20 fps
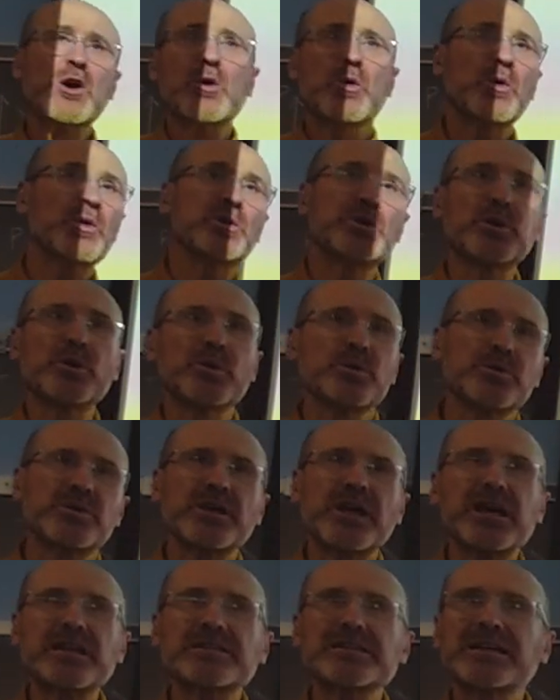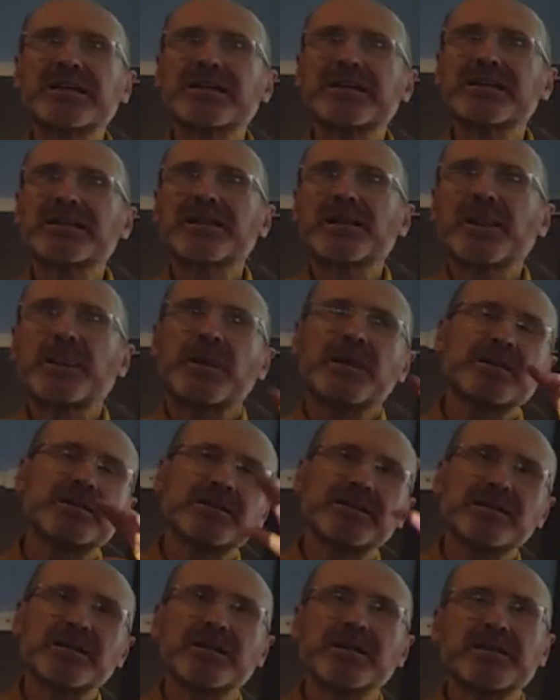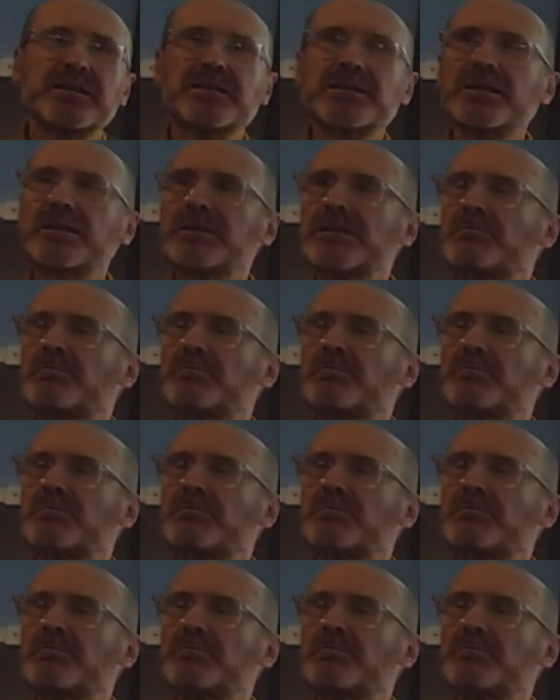Who knew that uh, the, the